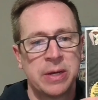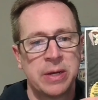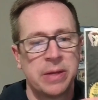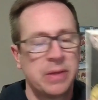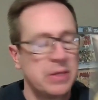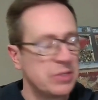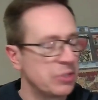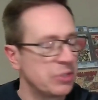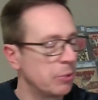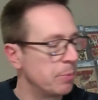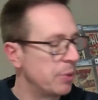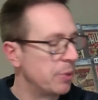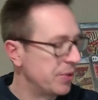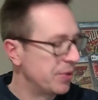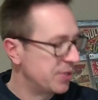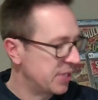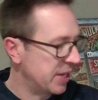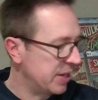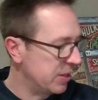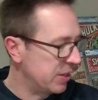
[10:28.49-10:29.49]
These are
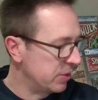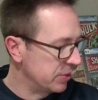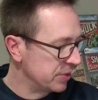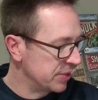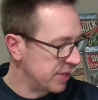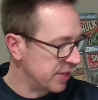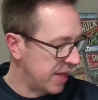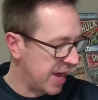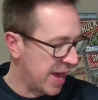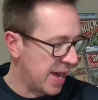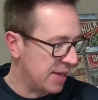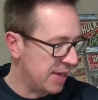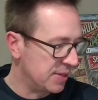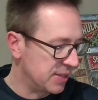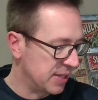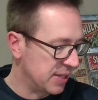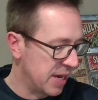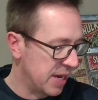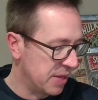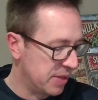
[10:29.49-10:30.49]
both titles that
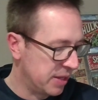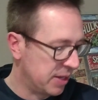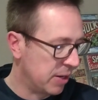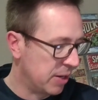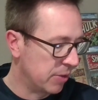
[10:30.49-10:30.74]
I think